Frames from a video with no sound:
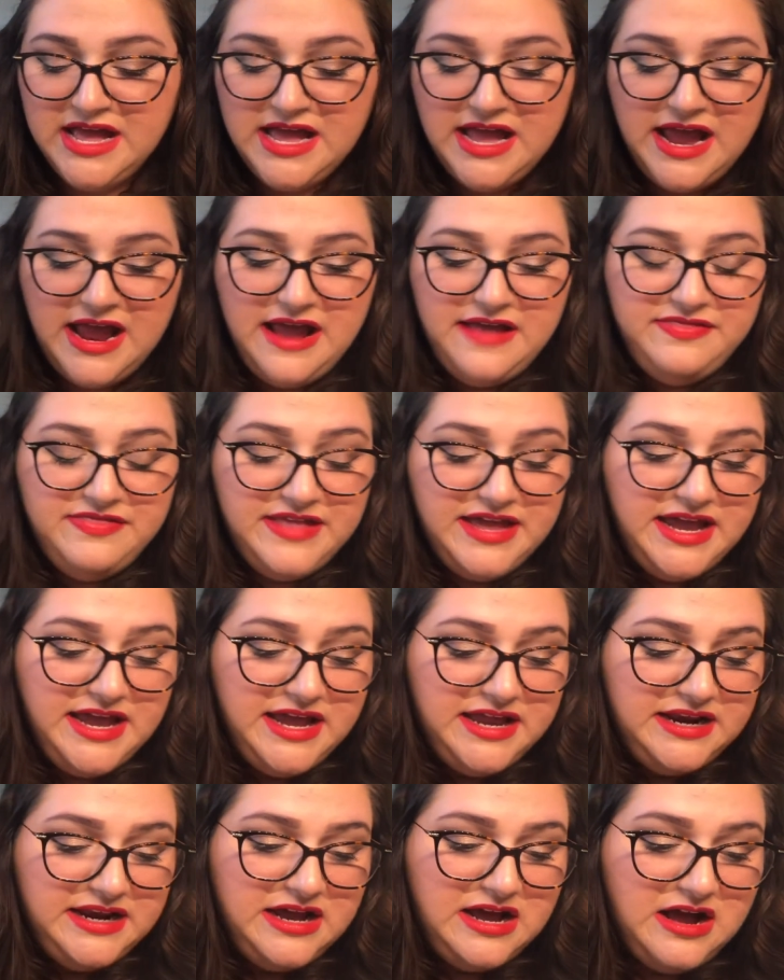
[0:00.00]
And
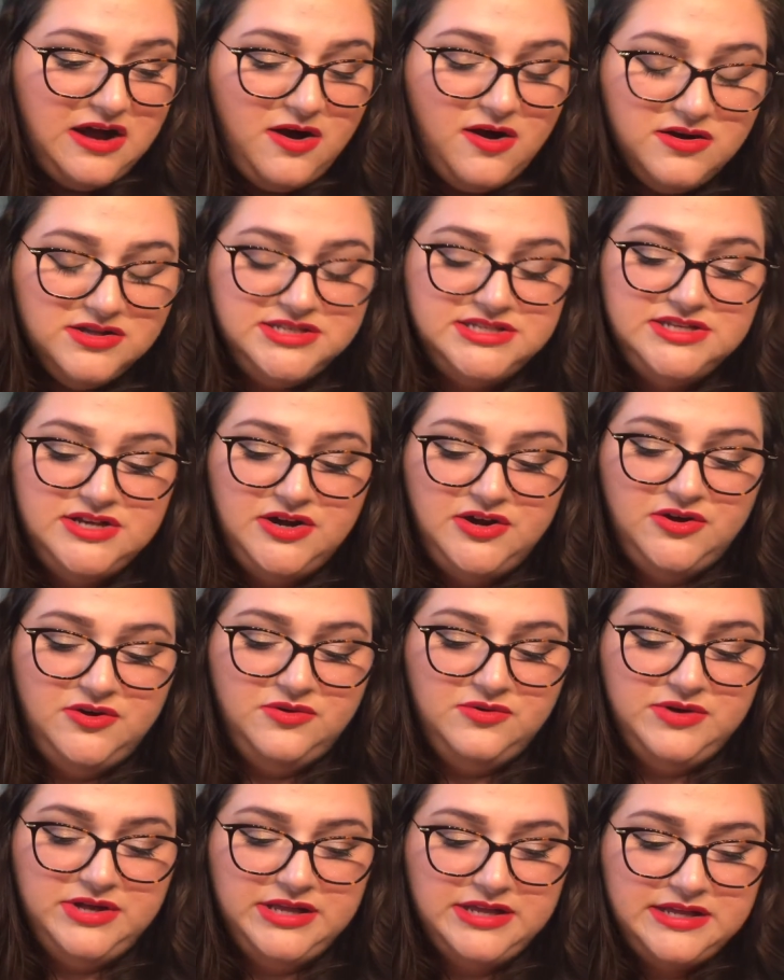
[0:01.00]
then
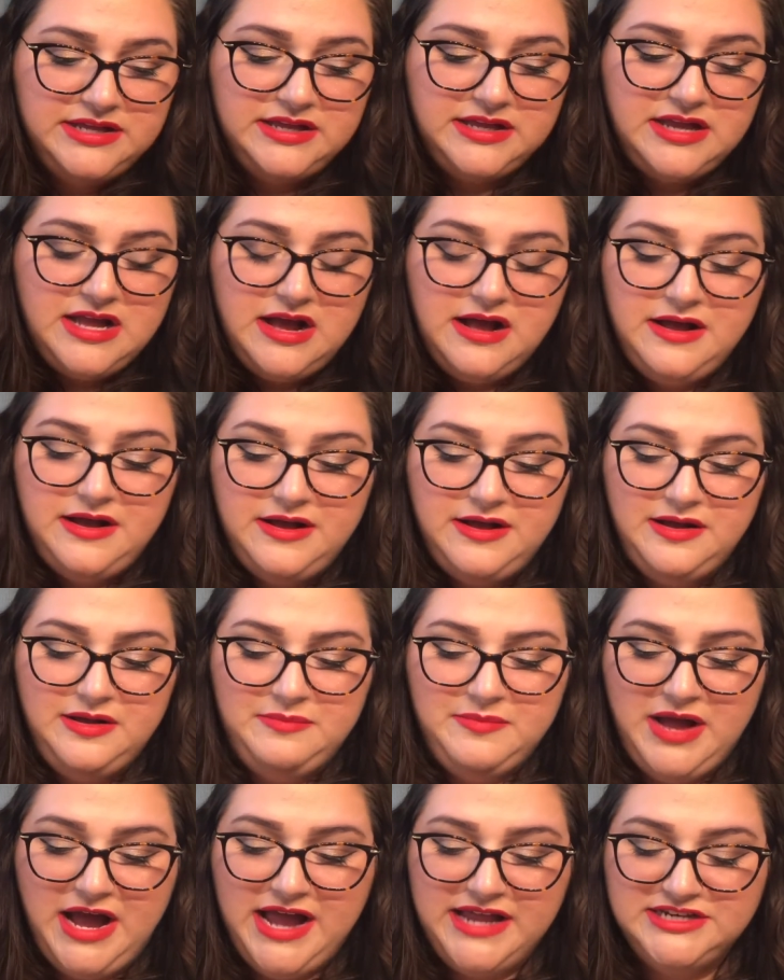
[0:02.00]
also
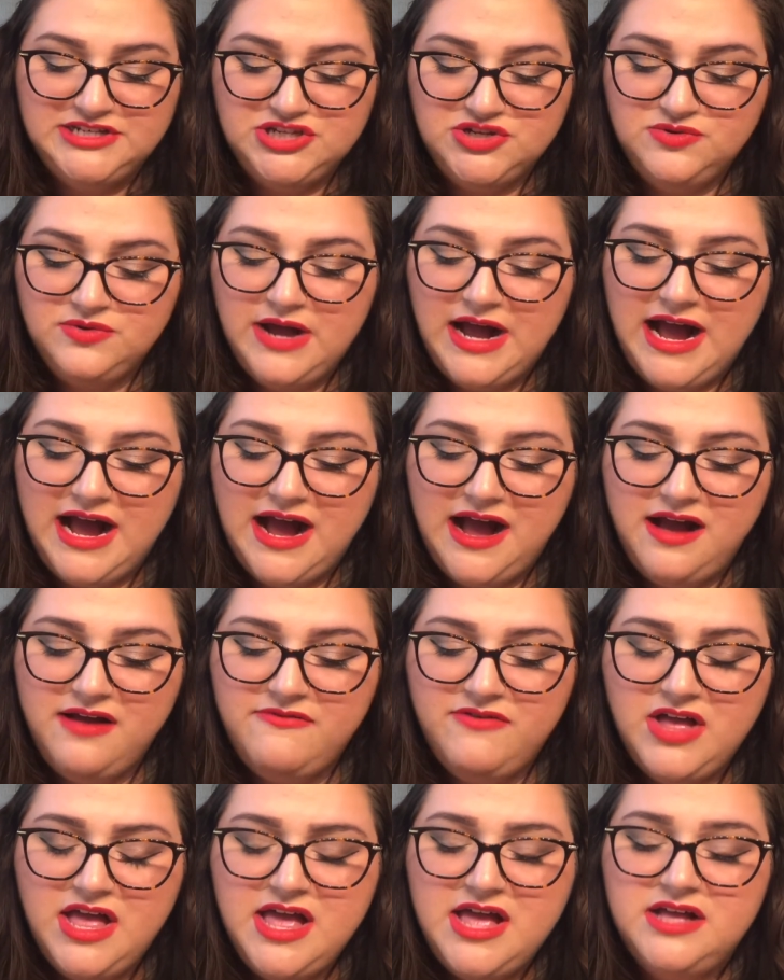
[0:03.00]
I do have
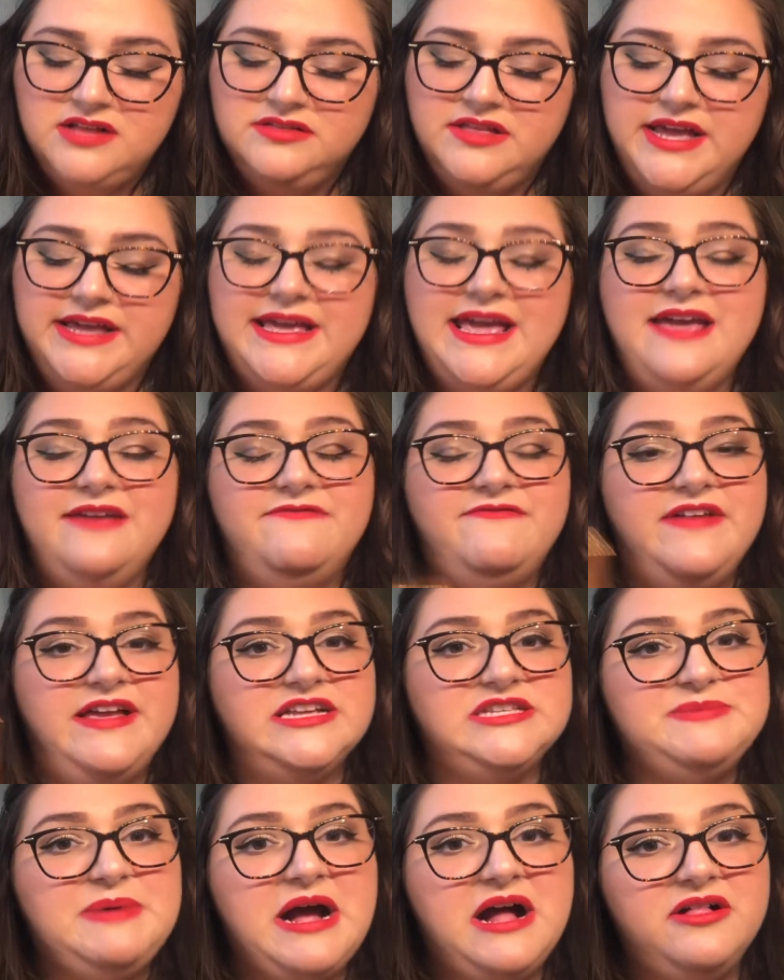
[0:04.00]
like a
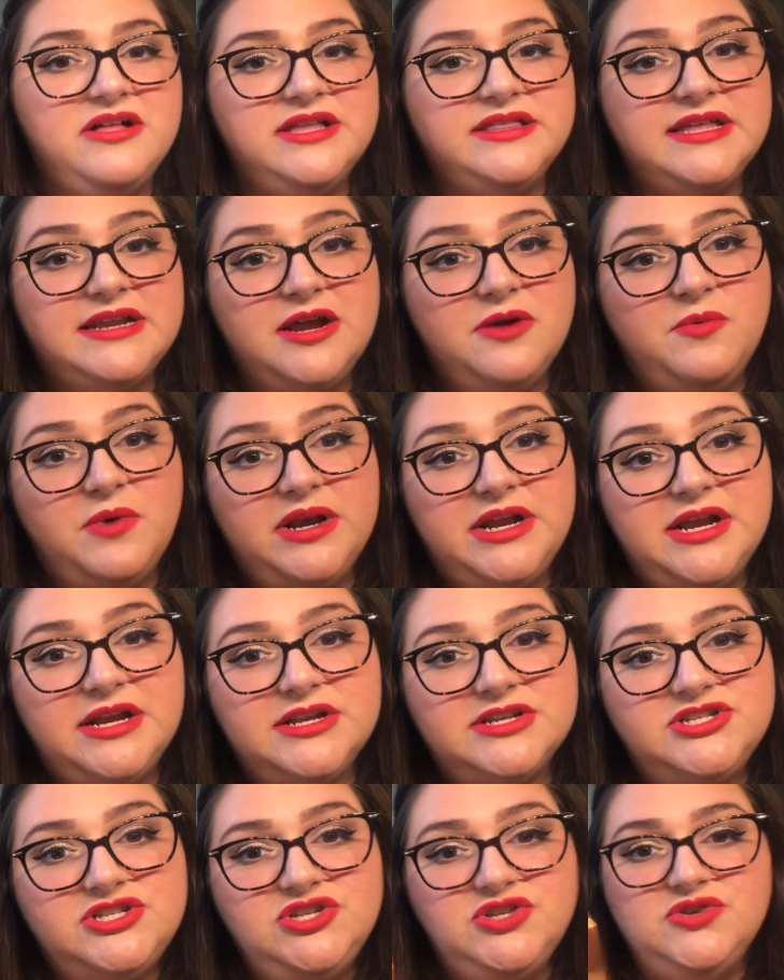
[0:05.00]
face palette that I wanted
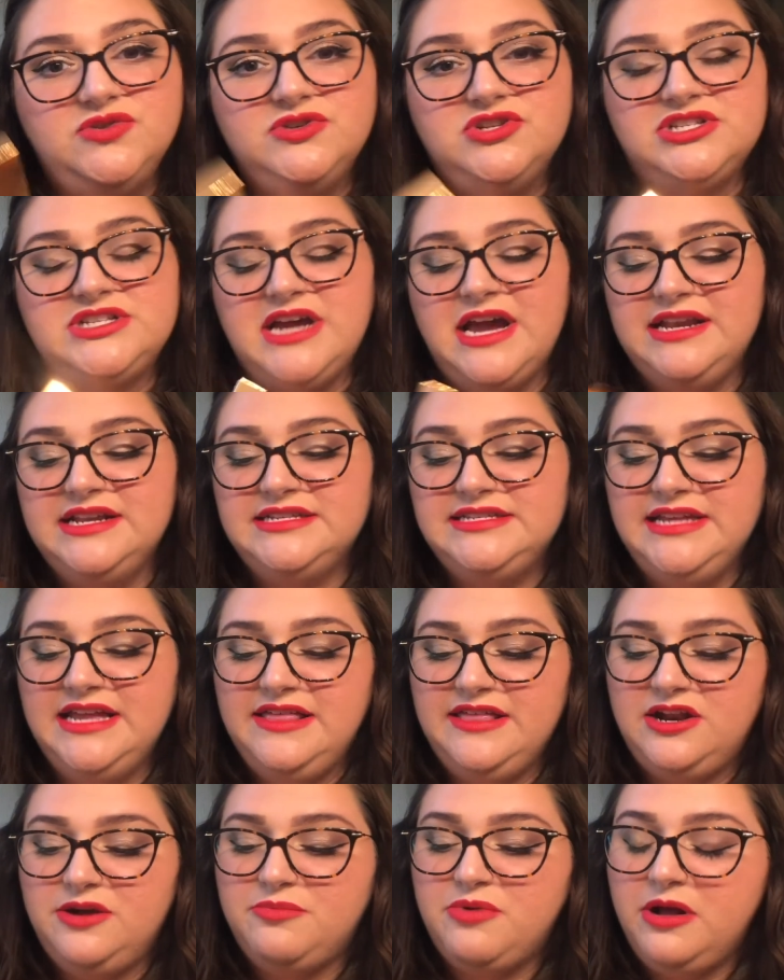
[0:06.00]
to just kind of say
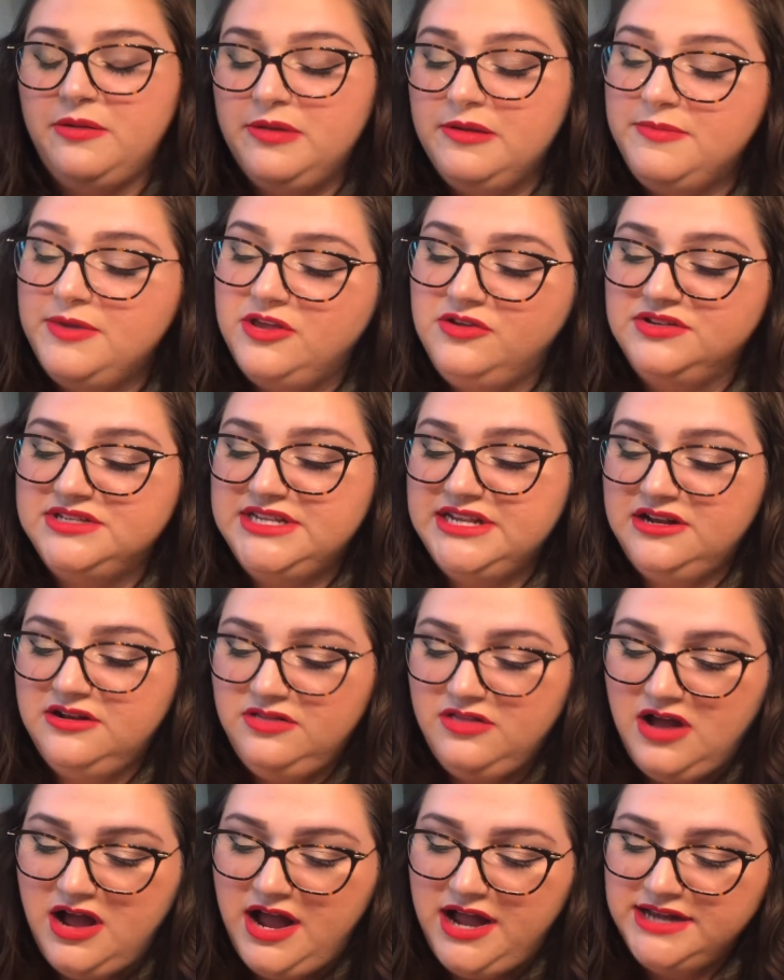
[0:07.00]
that I'll probably be using a
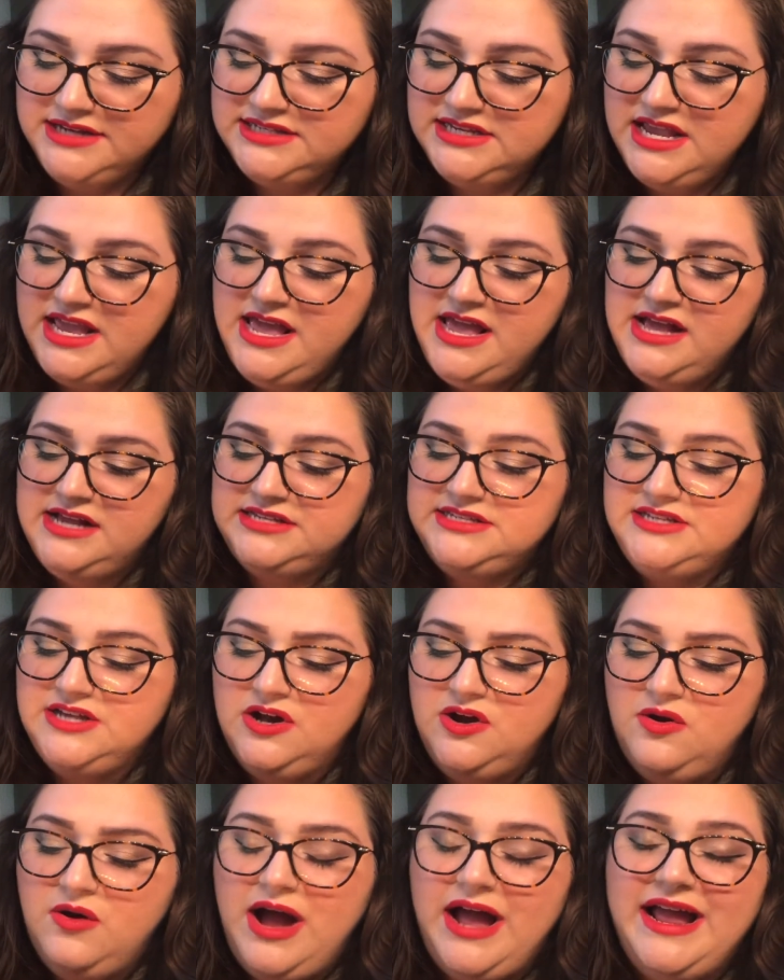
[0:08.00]
lot.
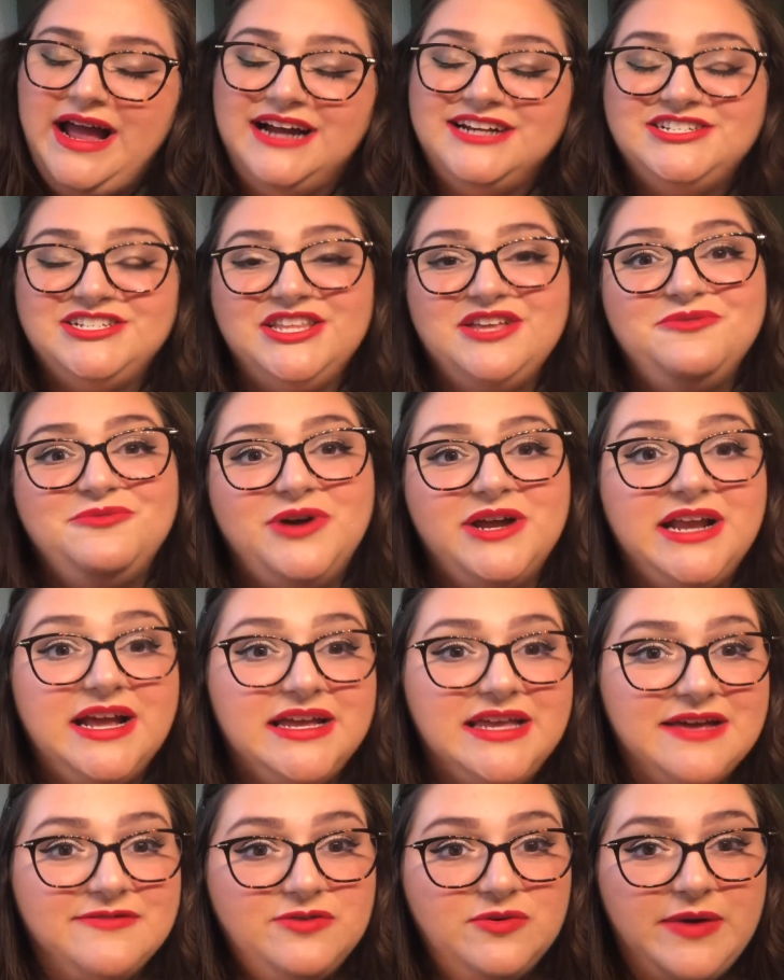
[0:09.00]
So I actually won a
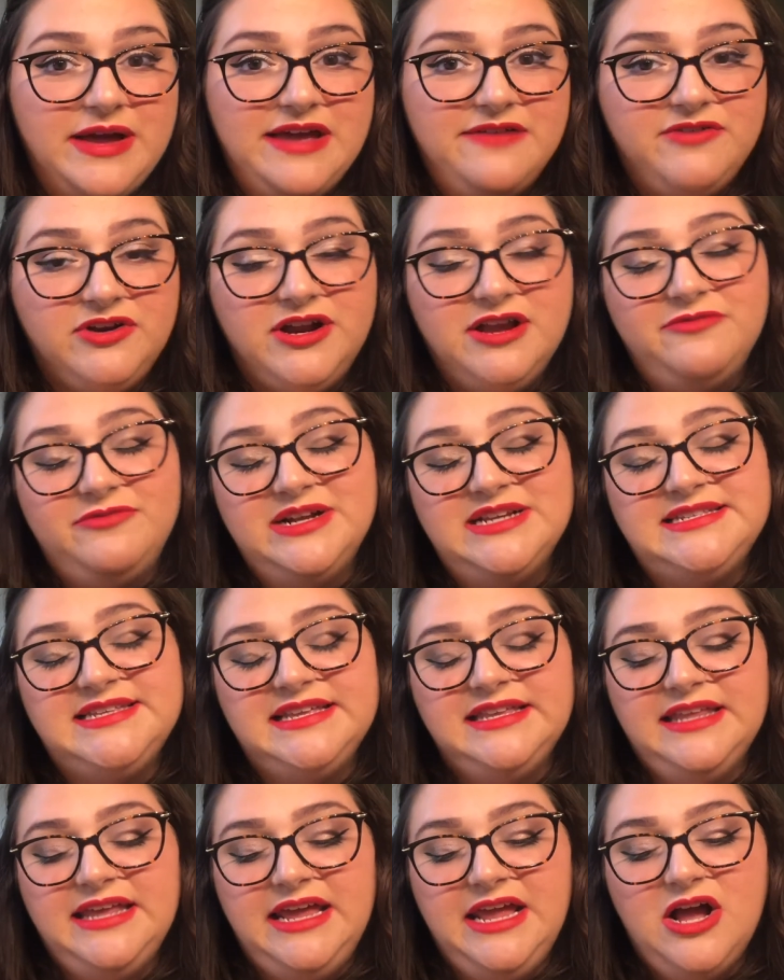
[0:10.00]
giveaway very
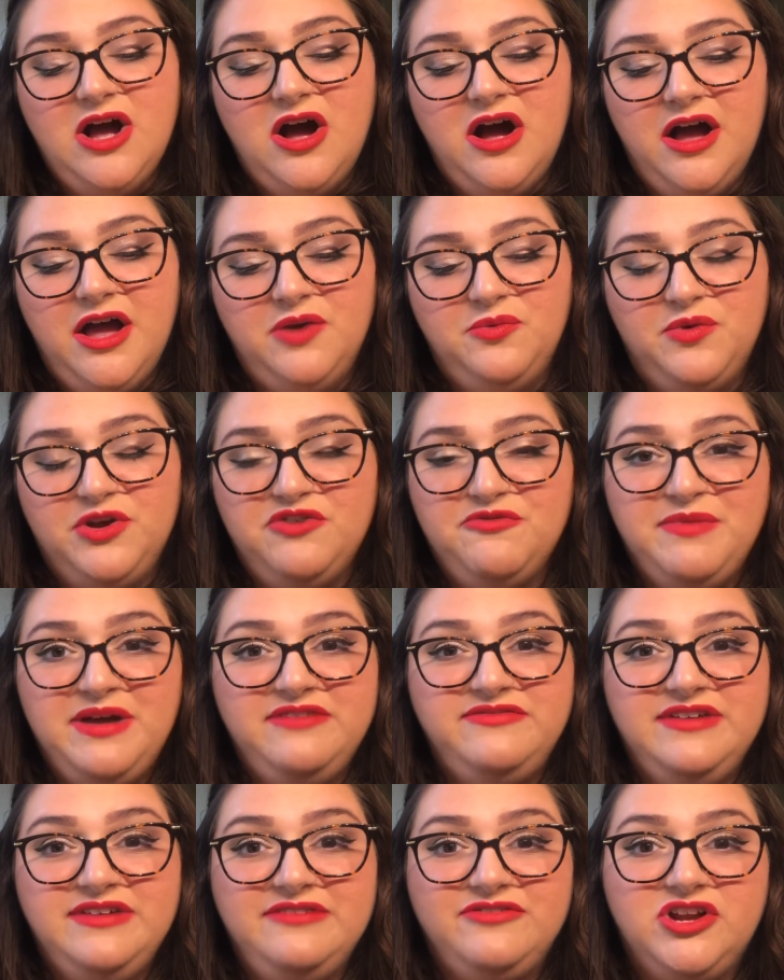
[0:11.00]
recently on one of my
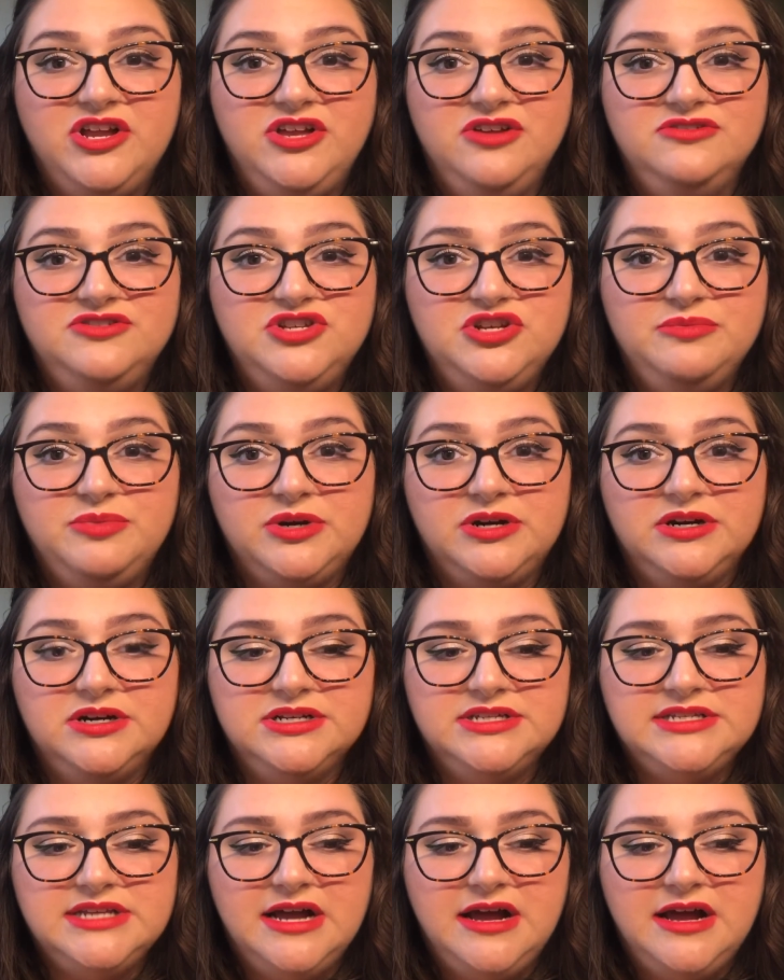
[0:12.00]
favorite YouTubers